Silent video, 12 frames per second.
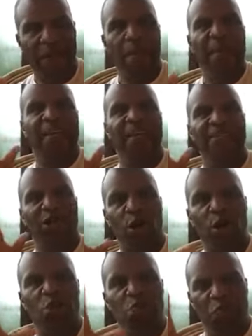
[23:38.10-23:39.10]
because
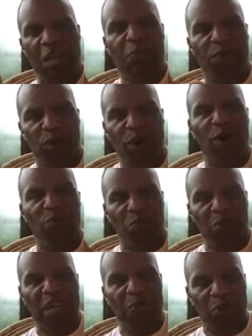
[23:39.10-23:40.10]
hurt people hurt
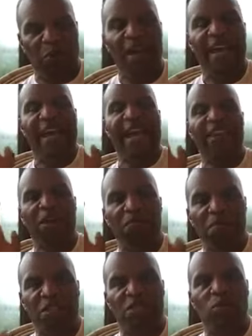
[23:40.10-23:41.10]
people and they're
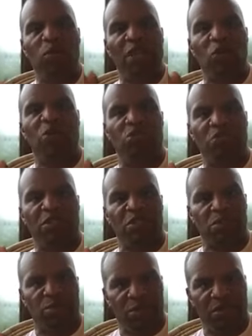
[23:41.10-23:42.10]
miserable and they want you
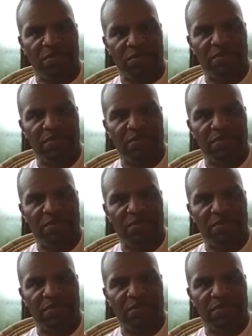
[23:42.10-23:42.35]
miserable too.